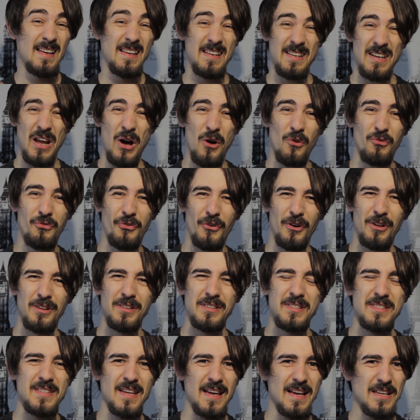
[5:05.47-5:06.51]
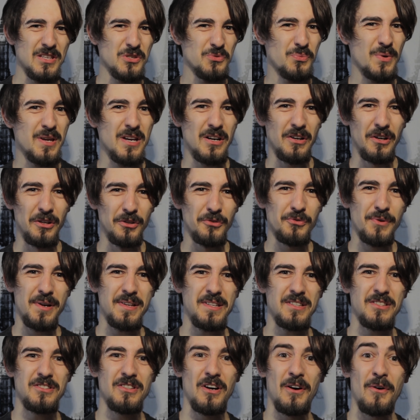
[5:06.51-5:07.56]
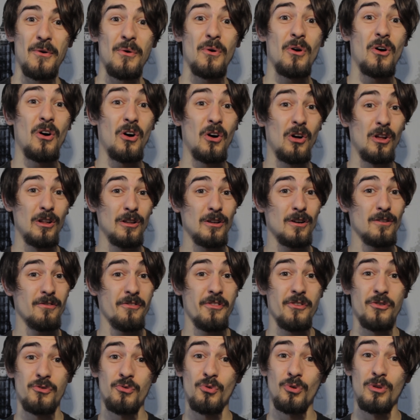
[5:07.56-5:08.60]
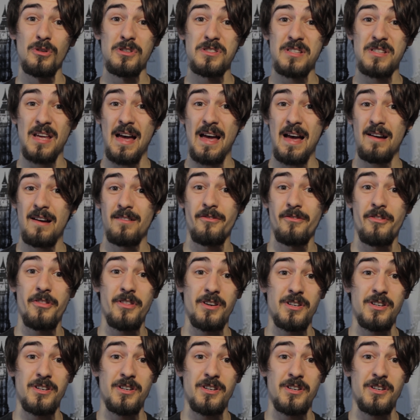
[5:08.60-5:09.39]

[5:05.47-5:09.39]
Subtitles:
And now folks, as we already know, all of the rules have